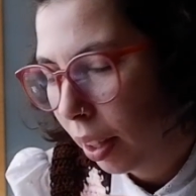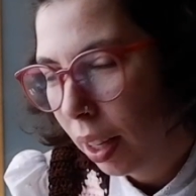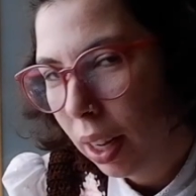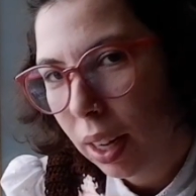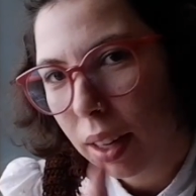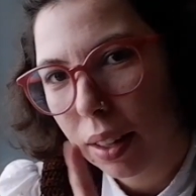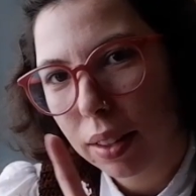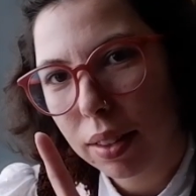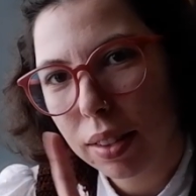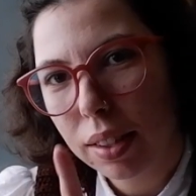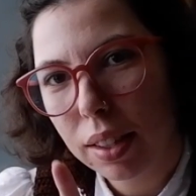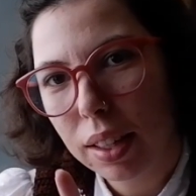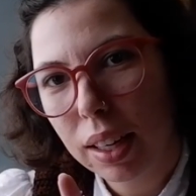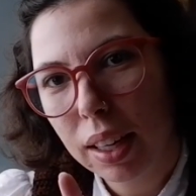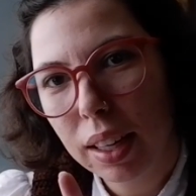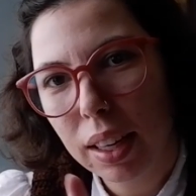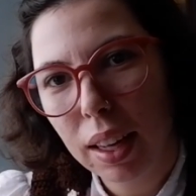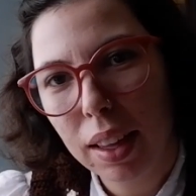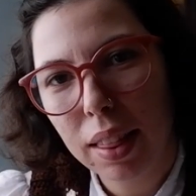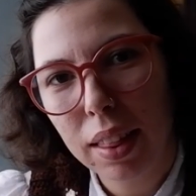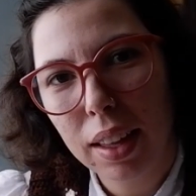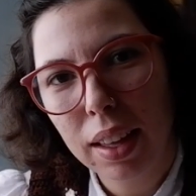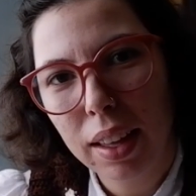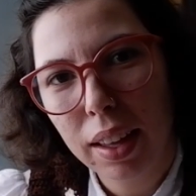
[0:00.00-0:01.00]
Yeah,
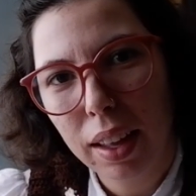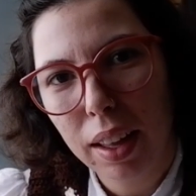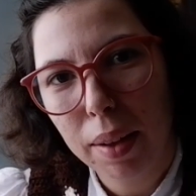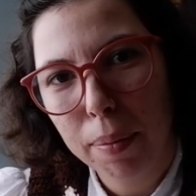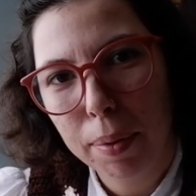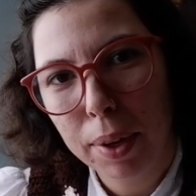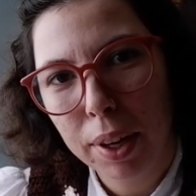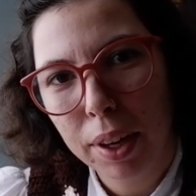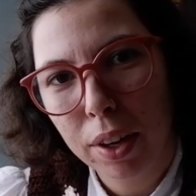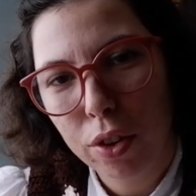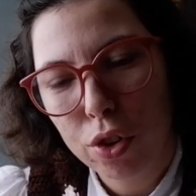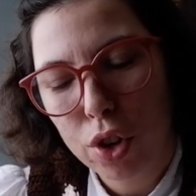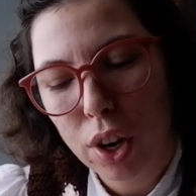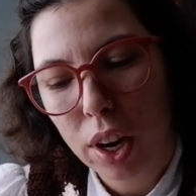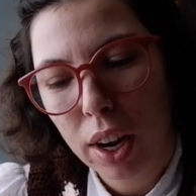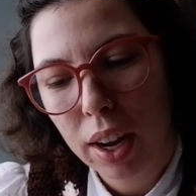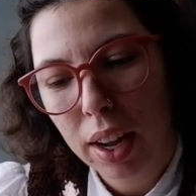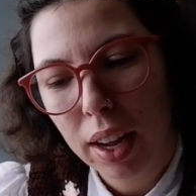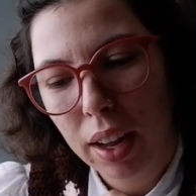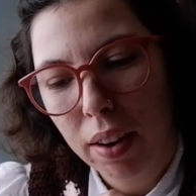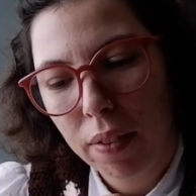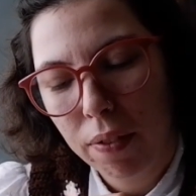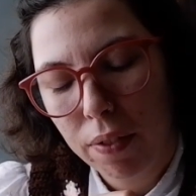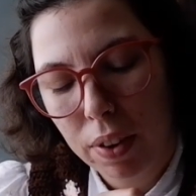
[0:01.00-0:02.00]
today I think I'm gonna
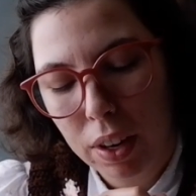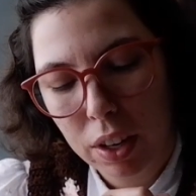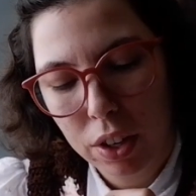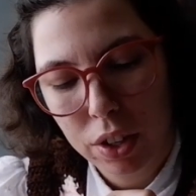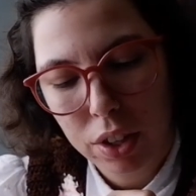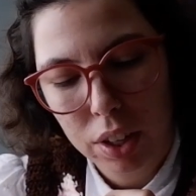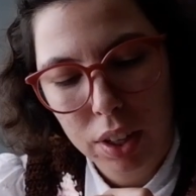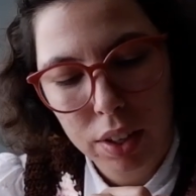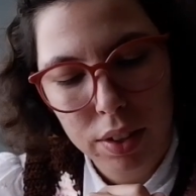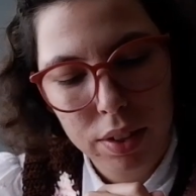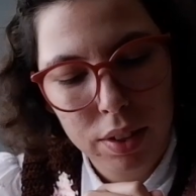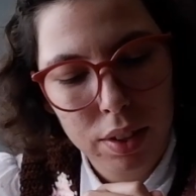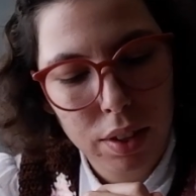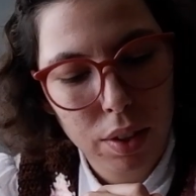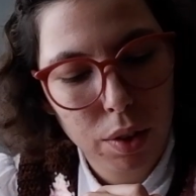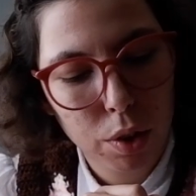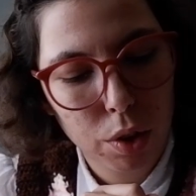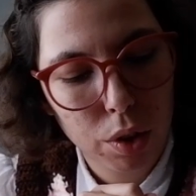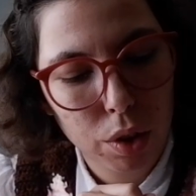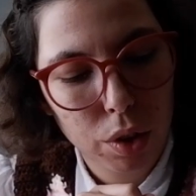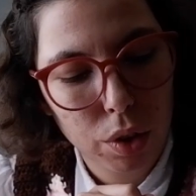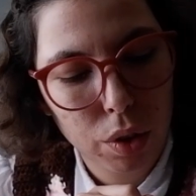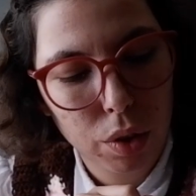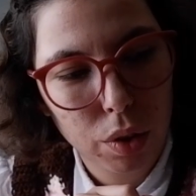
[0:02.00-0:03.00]
try and finish these.
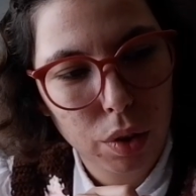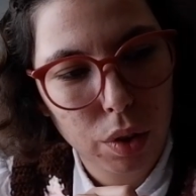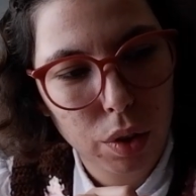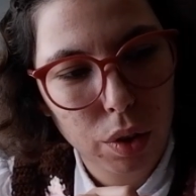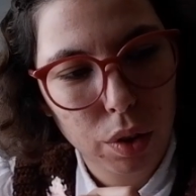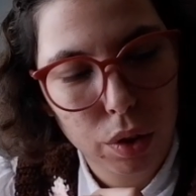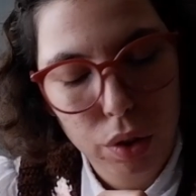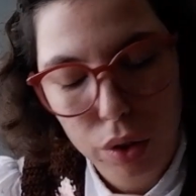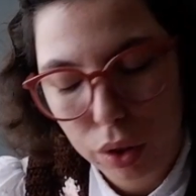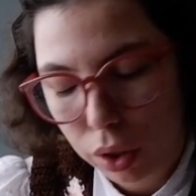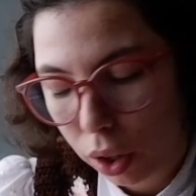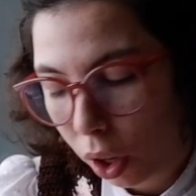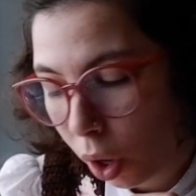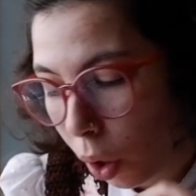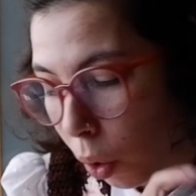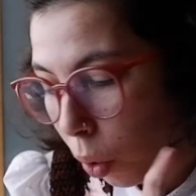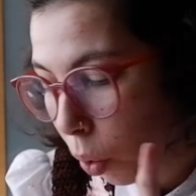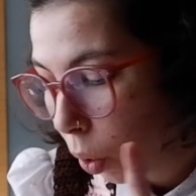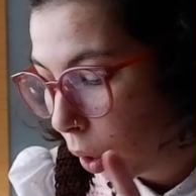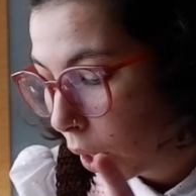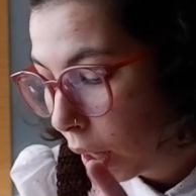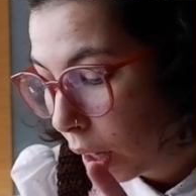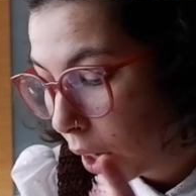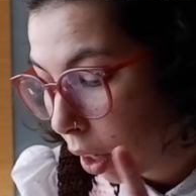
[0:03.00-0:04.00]

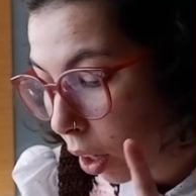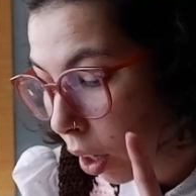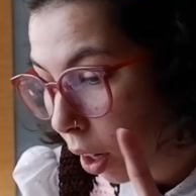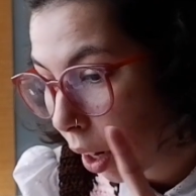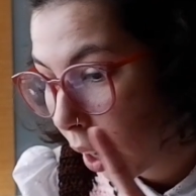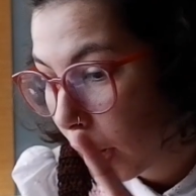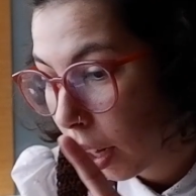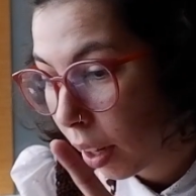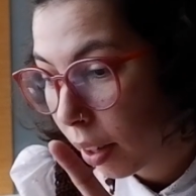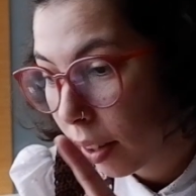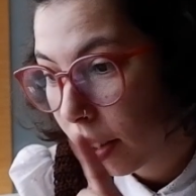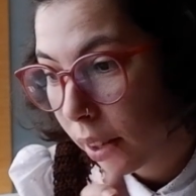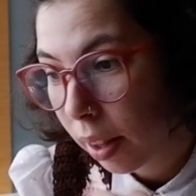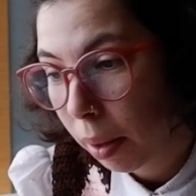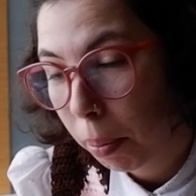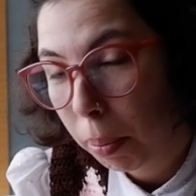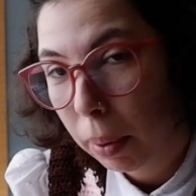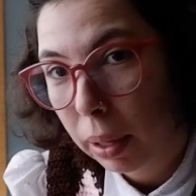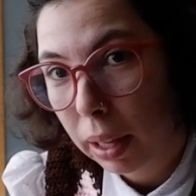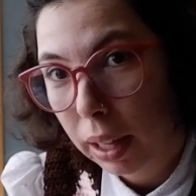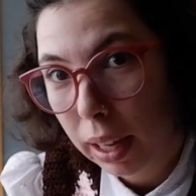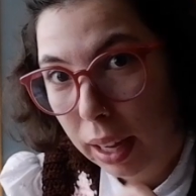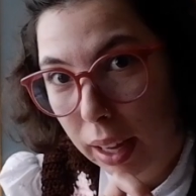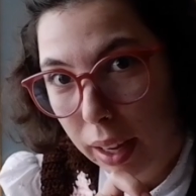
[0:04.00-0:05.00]
So here is the
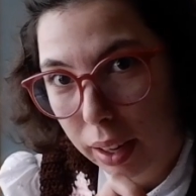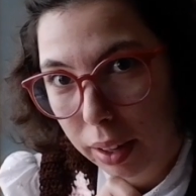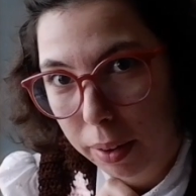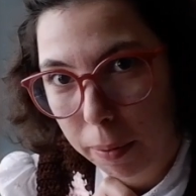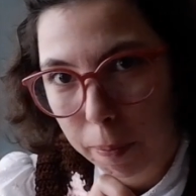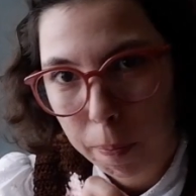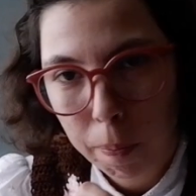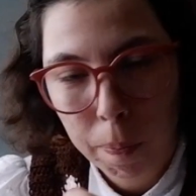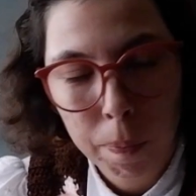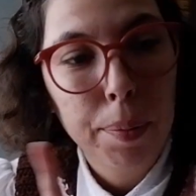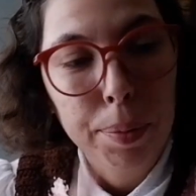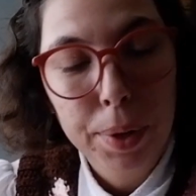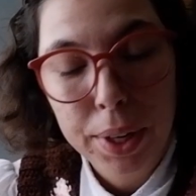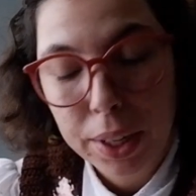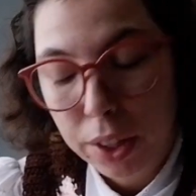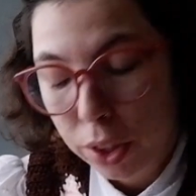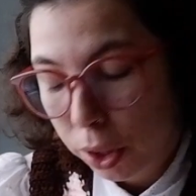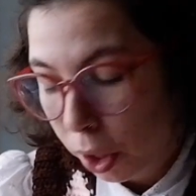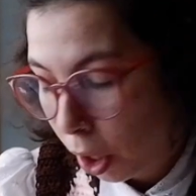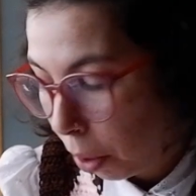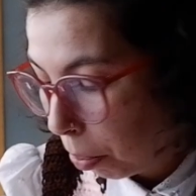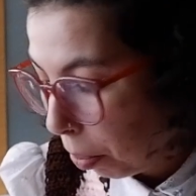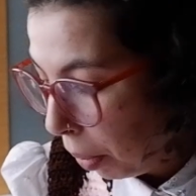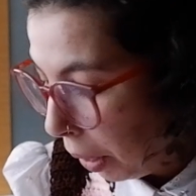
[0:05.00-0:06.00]
plan. I'm going
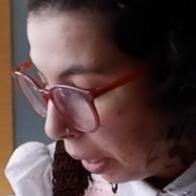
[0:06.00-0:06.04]
to start